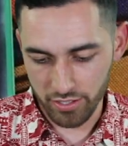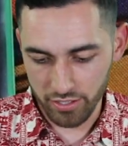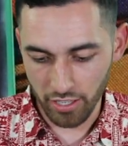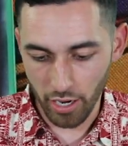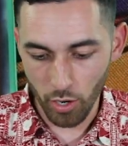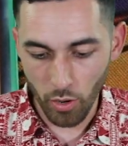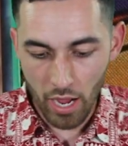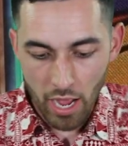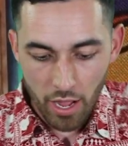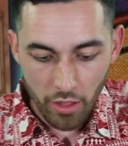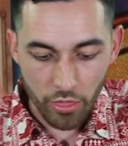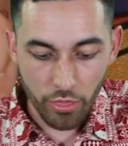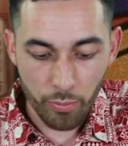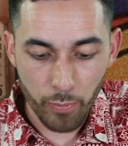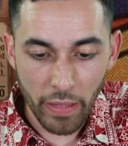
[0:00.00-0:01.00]
So,
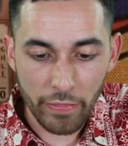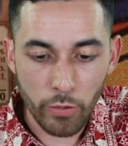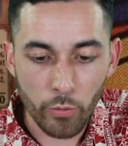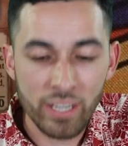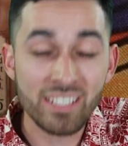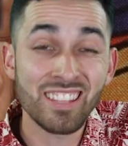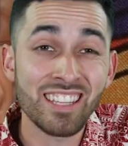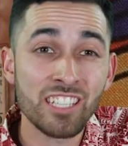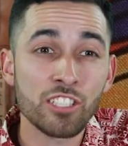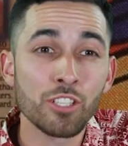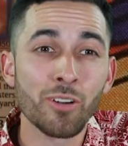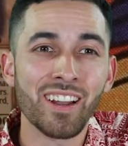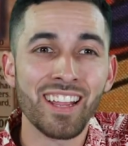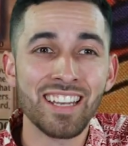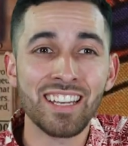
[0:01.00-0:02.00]
but the reason these
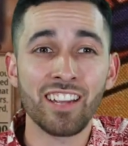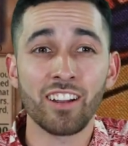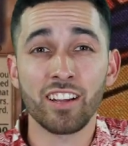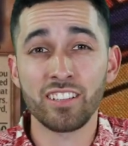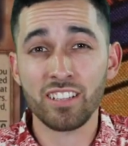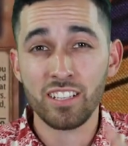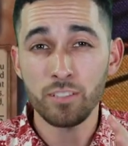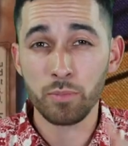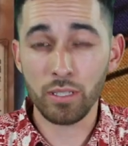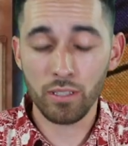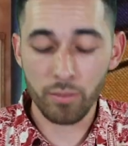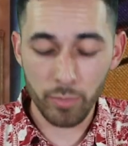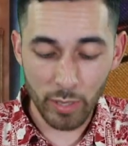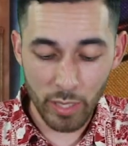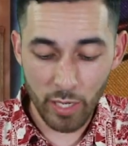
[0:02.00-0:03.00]
2 are in here is because,
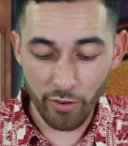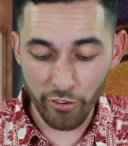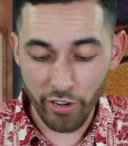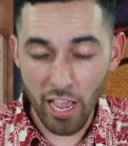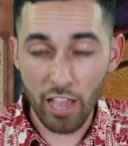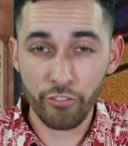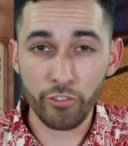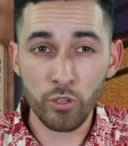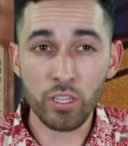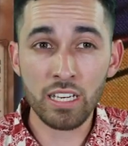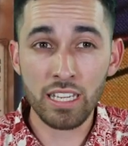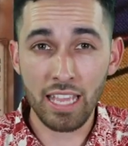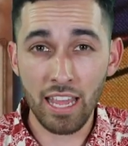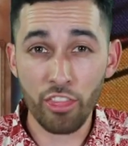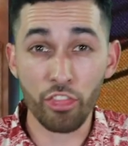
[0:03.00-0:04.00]
believe it or not, if you
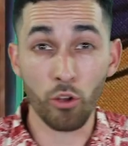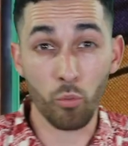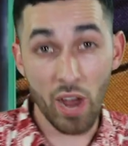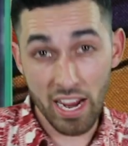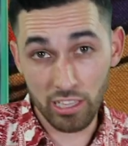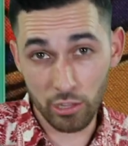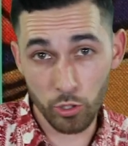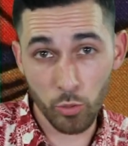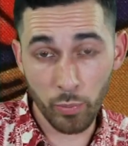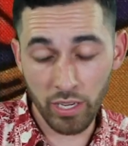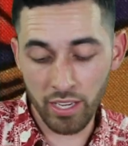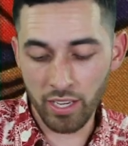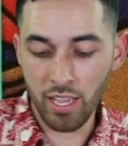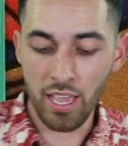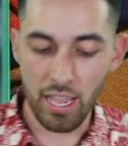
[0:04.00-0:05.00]
can get the right
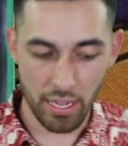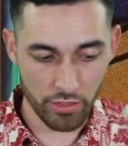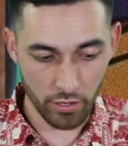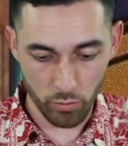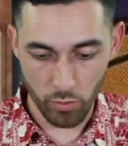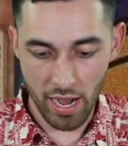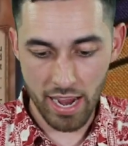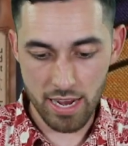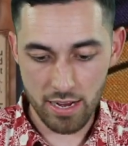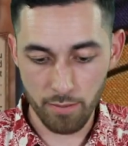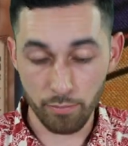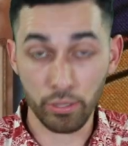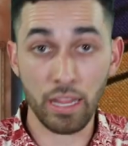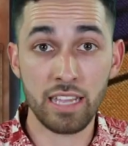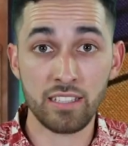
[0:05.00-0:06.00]
looping and the right
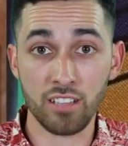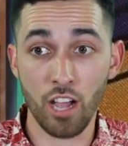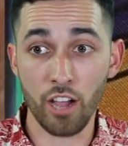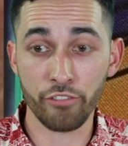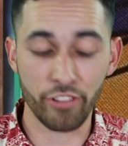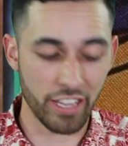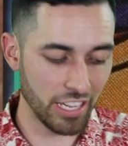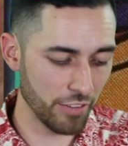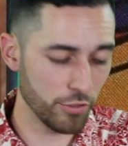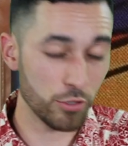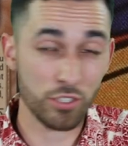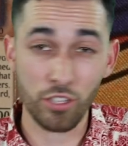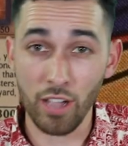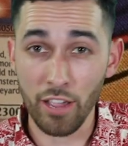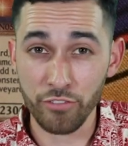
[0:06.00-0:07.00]
plays off, like if you
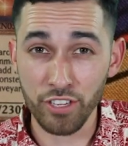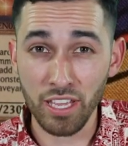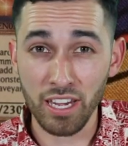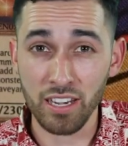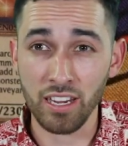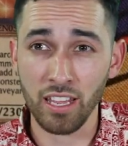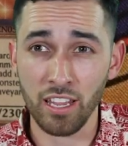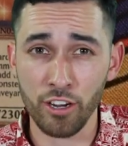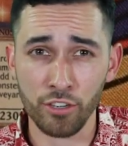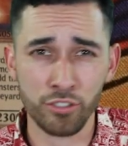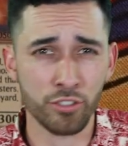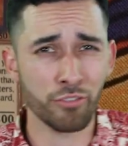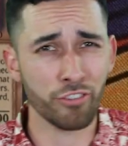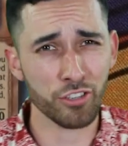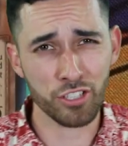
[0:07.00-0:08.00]
still have to get an
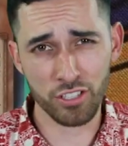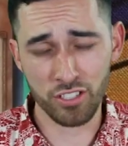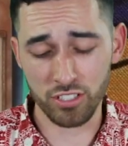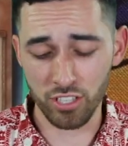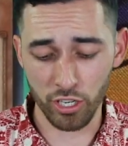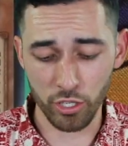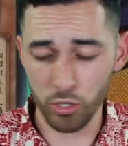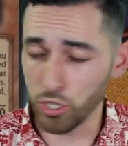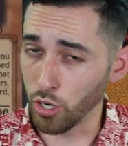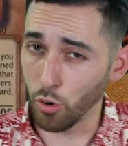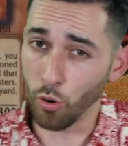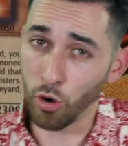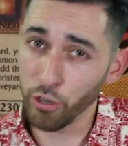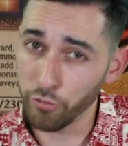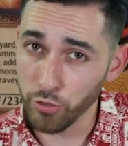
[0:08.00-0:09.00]
Ingirsu versus a Saryuja,
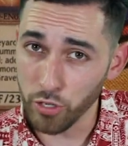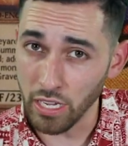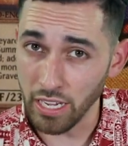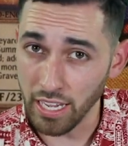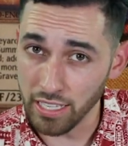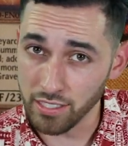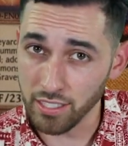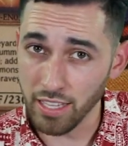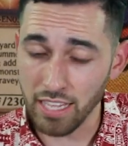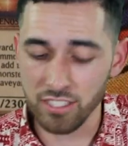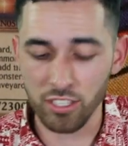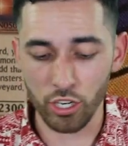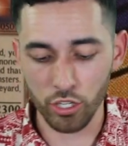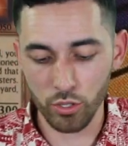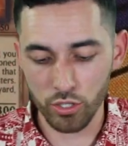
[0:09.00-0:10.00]
or if you can get to that
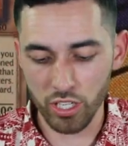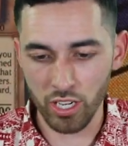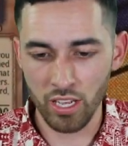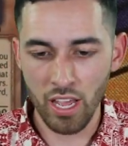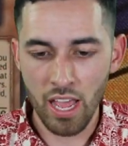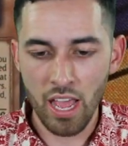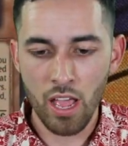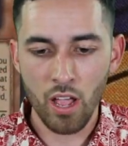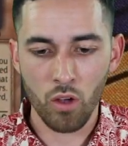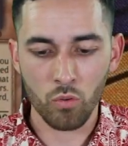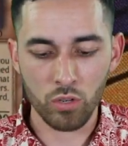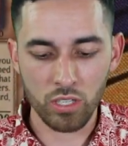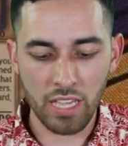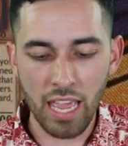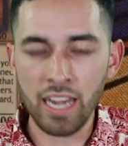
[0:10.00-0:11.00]
Saryuja,
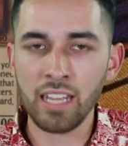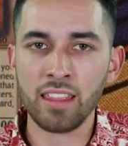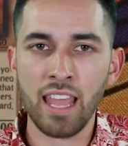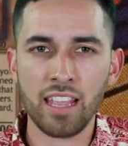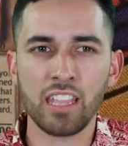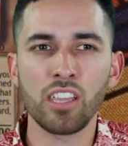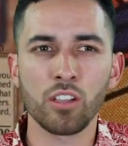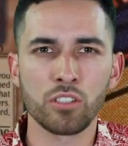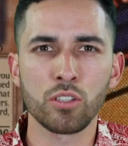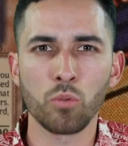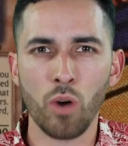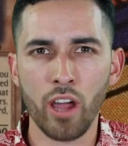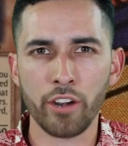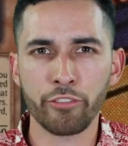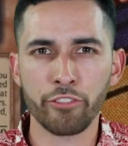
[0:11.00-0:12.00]
getting that Kyoto
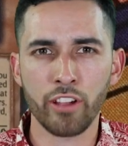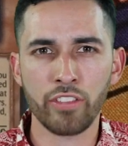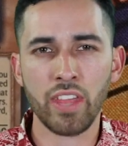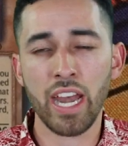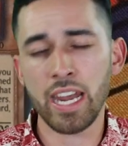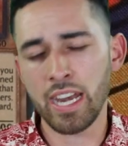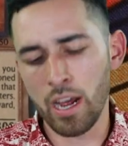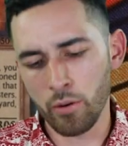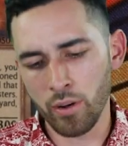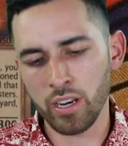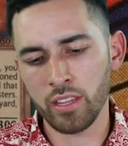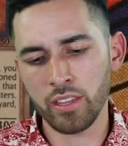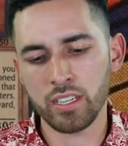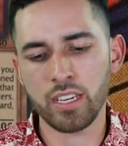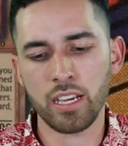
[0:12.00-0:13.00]
Waterfront that I now run
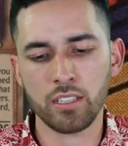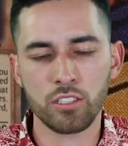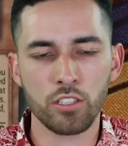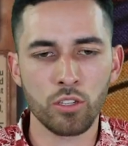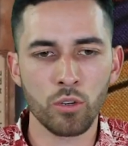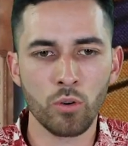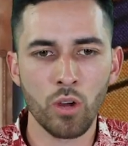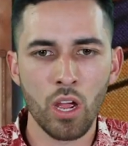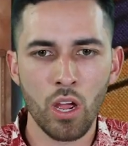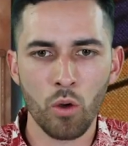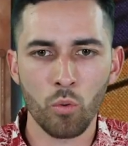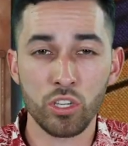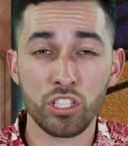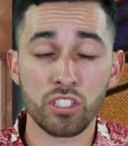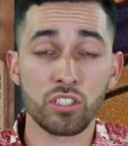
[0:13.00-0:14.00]
in the deck too,
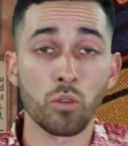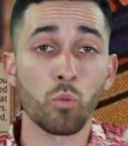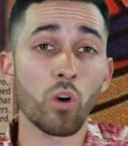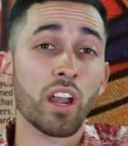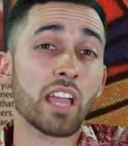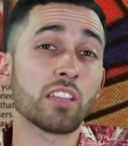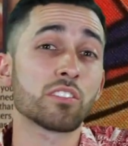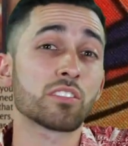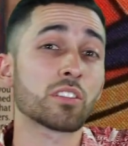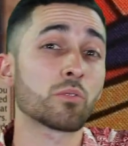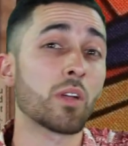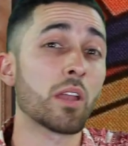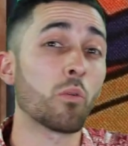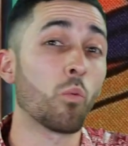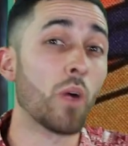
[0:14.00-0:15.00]
which is what I used to
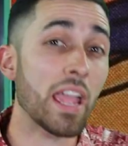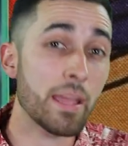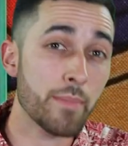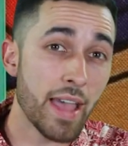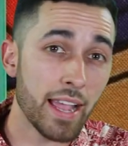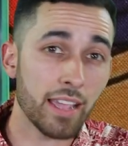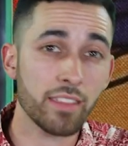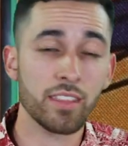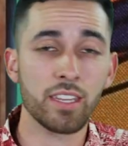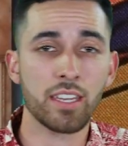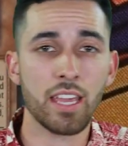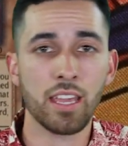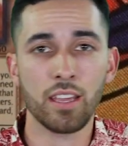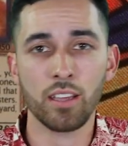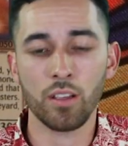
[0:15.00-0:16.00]
run way back in the
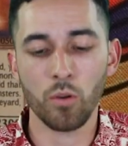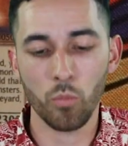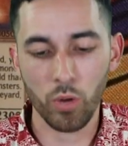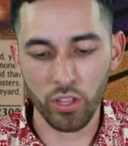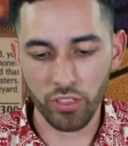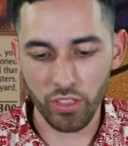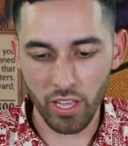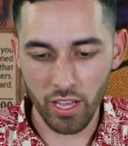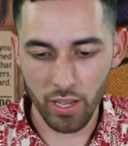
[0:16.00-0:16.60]
day with